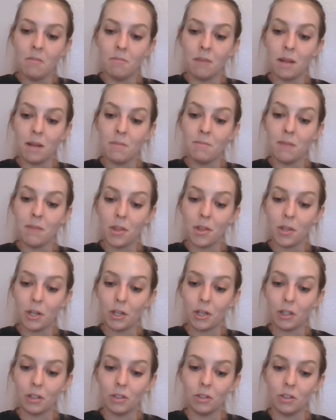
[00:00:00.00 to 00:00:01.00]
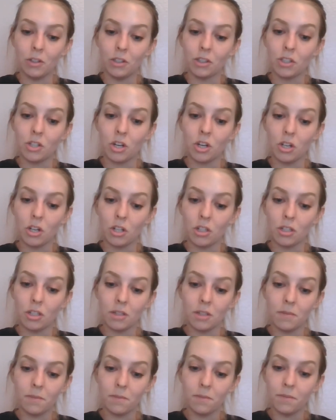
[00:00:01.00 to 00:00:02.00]
My mother looked
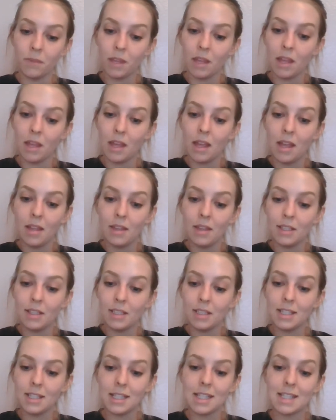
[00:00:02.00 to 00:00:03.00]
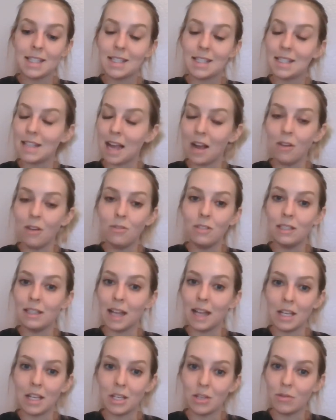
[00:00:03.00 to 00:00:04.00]
hurt. "That doesn't sound
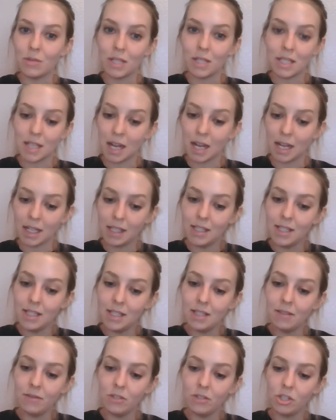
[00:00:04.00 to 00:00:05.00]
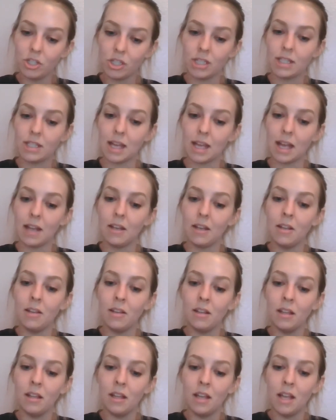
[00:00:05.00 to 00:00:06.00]
like you, Suds," she said.
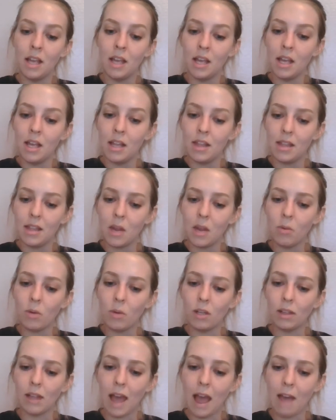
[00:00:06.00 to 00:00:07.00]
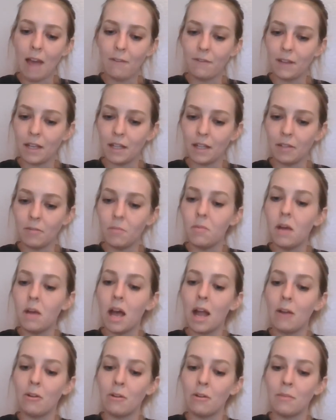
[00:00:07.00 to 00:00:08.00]
"They were laughing,"
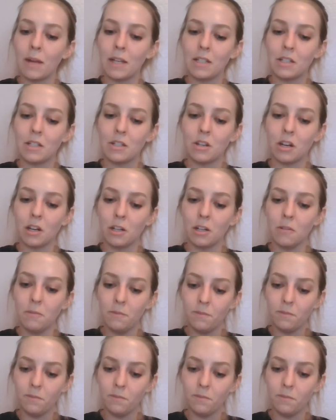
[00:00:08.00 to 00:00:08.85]
I reminded her.